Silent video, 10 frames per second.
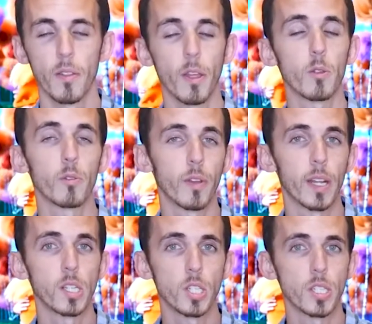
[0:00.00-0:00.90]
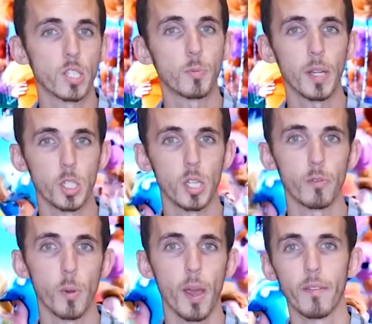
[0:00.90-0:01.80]
The other advantage is, especially
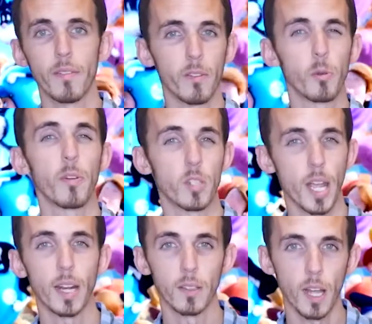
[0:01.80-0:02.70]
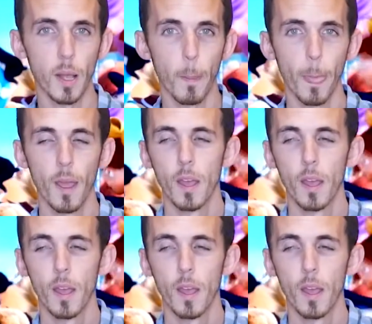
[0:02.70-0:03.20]
if you entertain a lot,